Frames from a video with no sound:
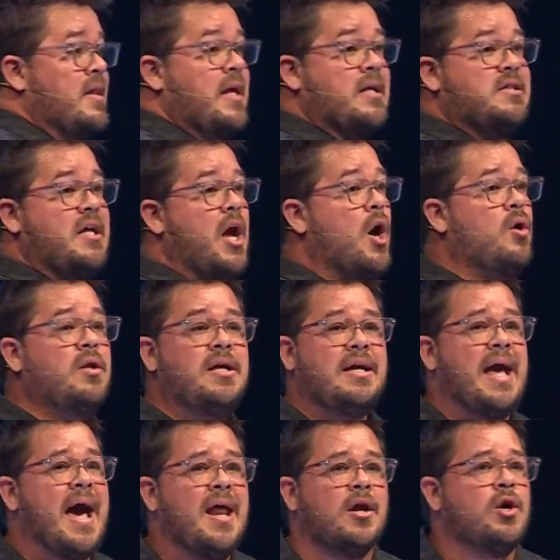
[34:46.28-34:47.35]
that the only
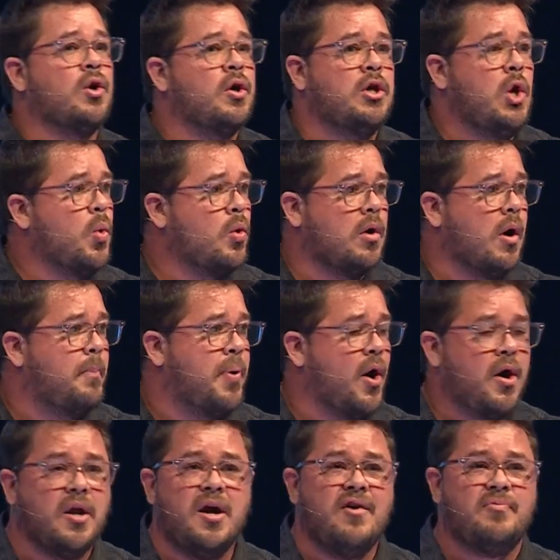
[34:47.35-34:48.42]
category you were a
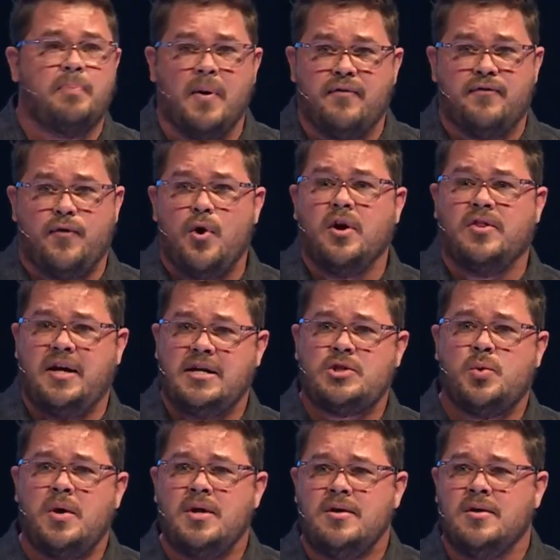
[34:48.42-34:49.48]
part of before
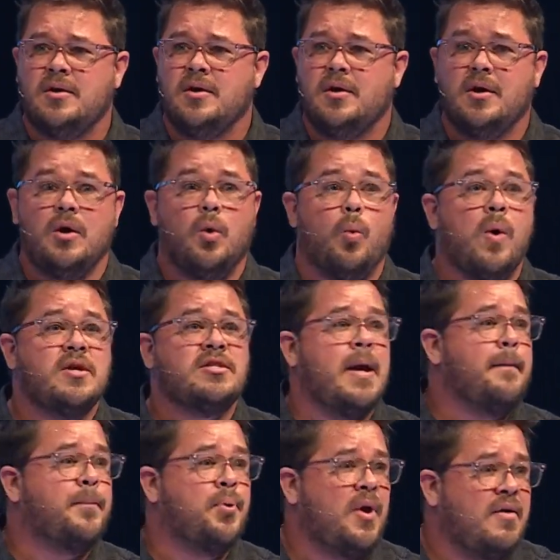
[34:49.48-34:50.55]
this one
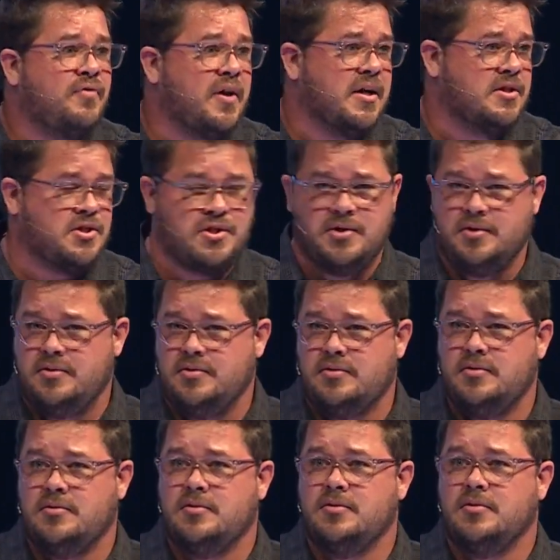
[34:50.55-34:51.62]
wasn't privileged,
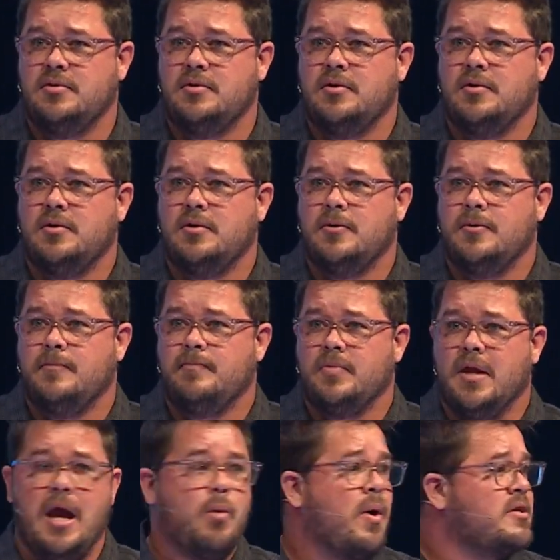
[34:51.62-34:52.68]

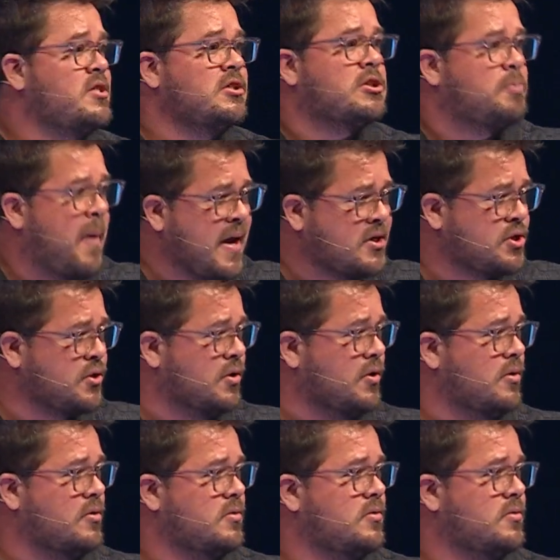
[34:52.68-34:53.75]
it wasn't special